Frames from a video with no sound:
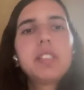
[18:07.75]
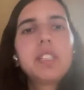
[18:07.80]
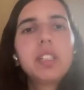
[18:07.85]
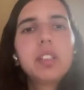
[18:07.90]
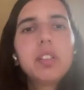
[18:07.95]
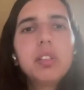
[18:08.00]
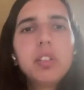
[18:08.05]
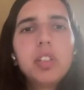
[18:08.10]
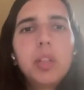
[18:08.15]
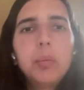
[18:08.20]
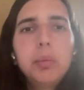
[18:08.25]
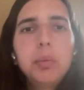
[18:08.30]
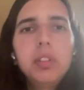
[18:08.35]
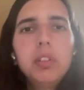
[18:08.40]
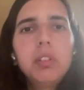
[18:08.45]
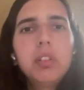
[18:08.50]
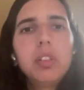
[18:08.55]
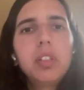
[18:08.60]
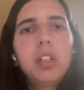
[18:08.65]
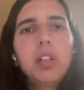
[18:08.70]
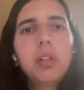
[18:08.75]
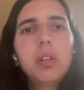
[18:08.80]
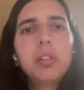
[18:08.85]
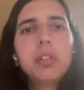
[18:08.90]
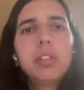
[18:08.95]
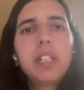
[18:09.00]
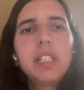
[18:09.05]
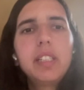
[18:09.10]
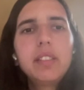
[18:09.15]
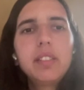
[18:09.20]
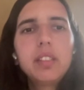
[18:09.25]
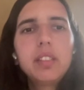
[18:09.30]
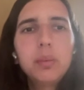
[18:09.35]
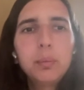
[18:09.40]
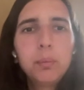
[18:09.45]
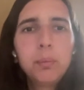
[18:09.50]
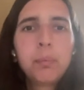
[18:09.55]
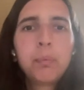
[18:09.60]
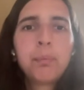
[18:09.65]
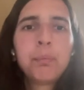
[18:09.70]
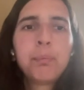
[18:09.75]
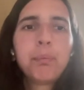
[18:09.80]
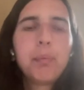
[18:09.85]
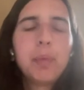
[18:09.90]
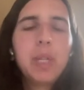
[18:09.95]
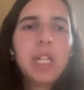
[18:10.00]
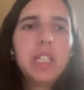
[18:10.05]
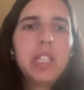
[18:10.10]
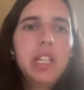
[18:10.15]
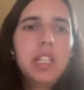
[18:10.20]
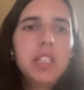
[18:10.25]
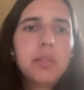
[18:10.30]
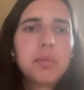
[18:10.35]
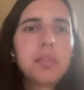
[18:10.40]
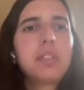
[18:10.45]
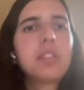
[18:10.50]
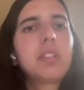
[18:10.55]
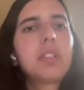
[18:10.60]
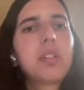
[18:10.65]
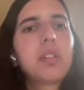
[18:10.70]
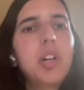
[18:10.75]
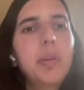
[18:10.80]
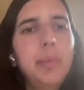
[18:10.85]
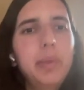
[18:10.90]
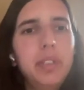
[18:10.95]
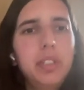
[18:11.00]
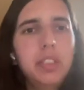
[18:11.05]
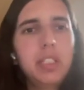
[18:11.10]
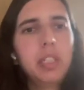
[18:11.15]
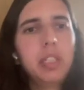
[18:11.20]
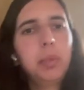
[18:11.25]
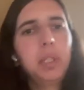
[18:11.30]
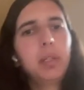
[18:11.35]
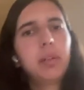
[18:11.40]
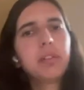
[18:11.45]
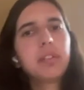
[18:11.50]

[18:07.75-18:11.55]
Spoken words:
single copula to the whole data, and these were the copulas that we